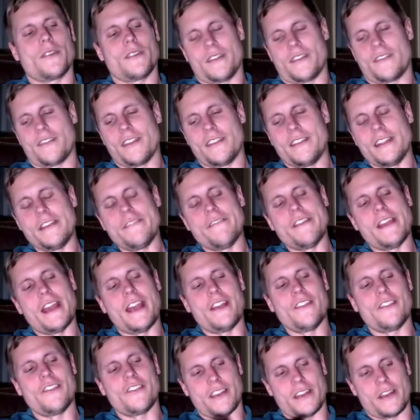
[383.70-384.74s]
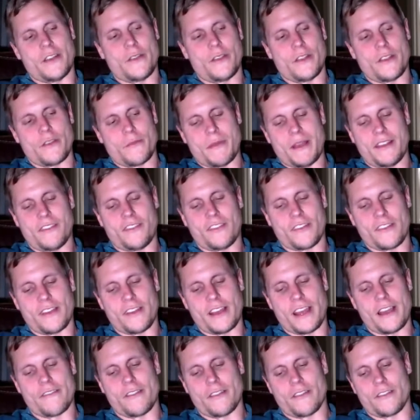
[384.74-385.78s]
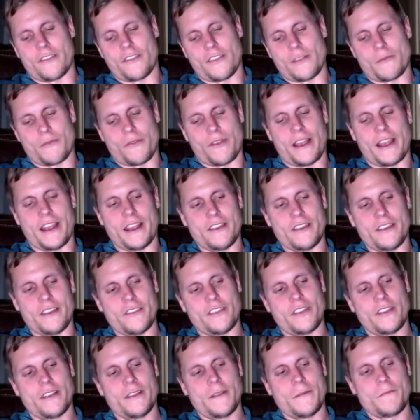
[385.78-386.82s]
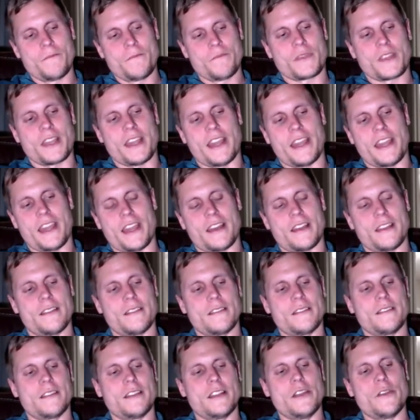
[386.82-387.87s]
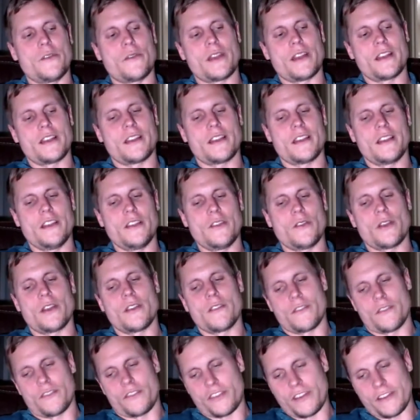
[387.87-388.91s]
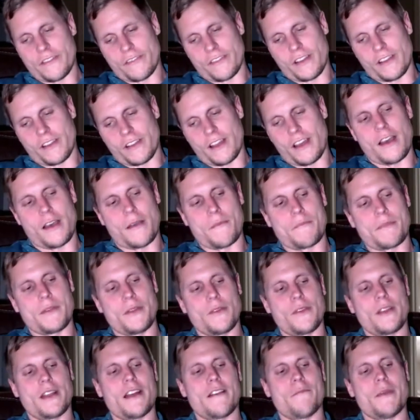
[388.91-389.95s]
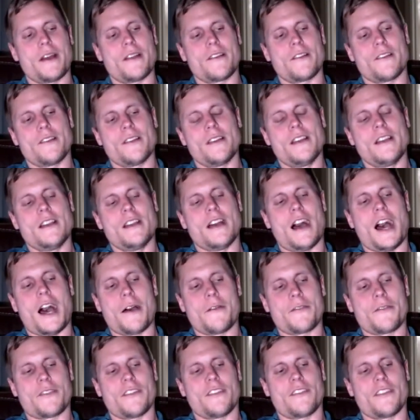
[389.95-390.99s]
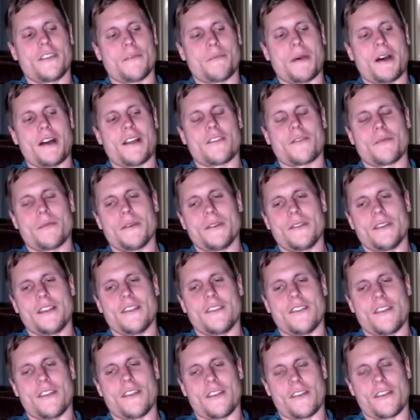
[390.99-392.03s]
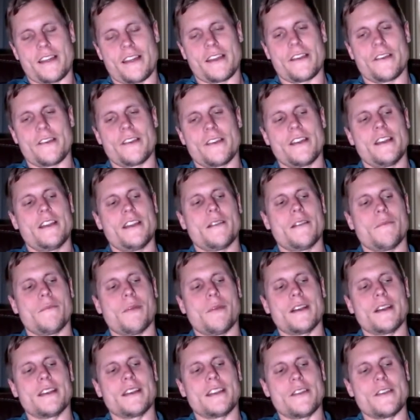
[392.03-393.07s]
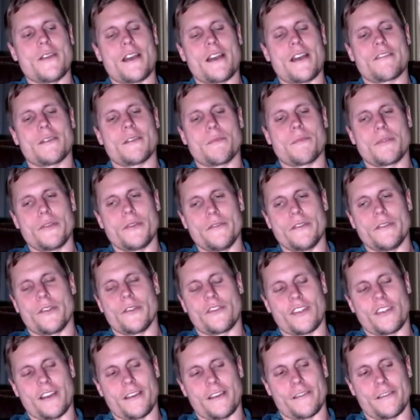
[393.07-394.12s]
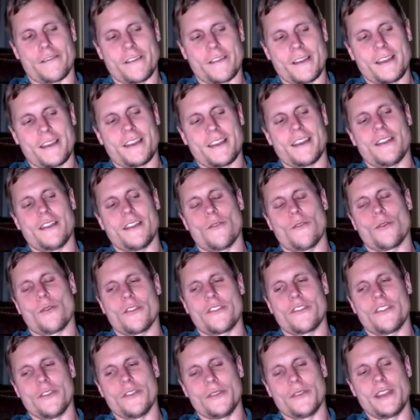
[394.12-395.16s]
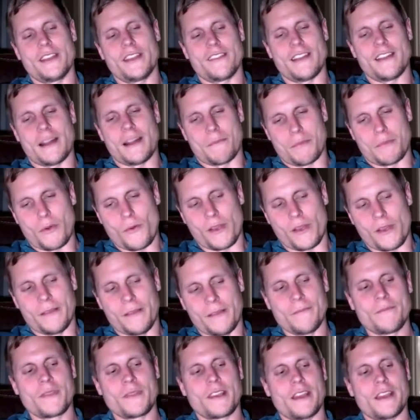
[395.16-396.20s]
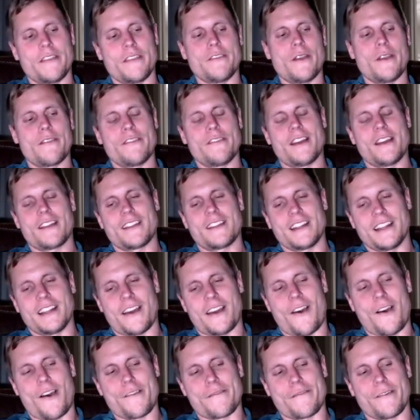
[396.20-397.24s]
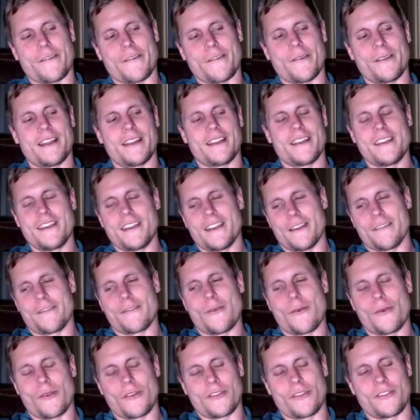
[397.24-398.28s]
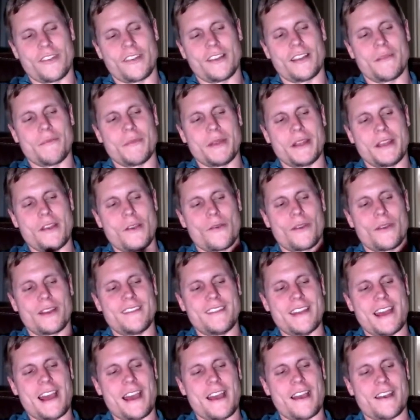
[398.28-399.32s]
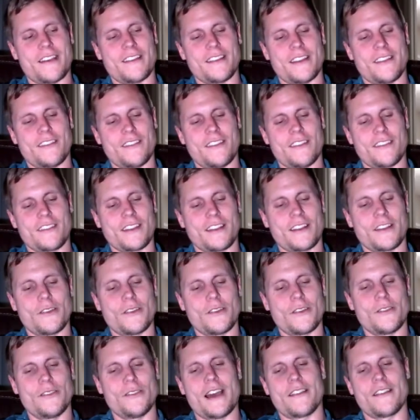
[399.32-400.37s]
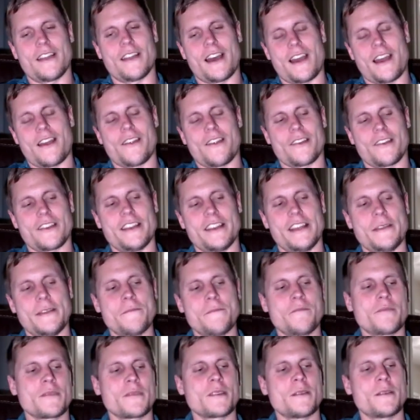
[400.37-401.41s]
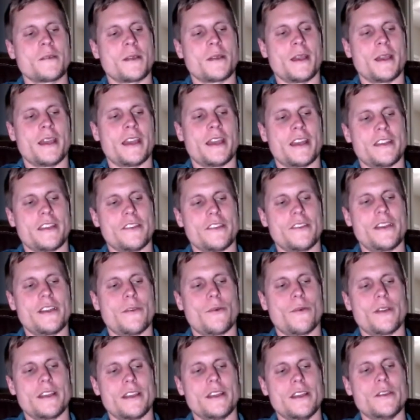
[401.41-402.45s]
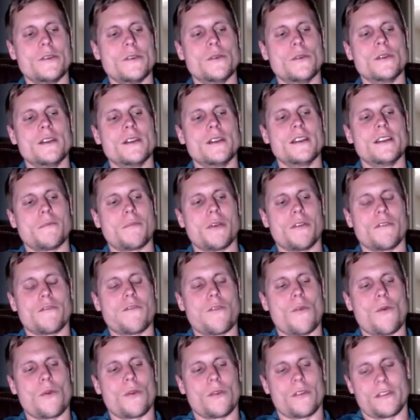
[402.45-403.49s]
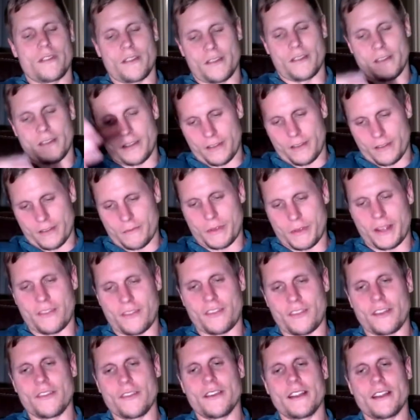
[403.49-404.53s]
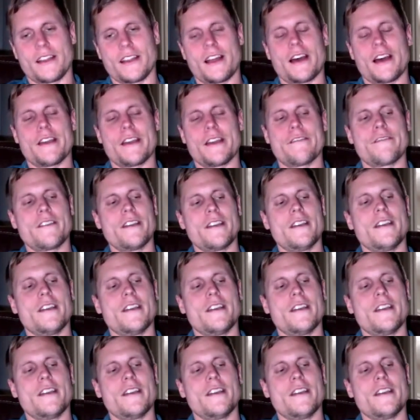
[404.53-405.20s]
It's a deviation. You basically have some range, and you can shift up. You can have better options. The possibilities are there, but you have to prove yourself in order to get to that point. If you have nothing to offer, then of course you're going to be going down. It's just going to go down the hierarchy, and you get what you put forth. And basically in life,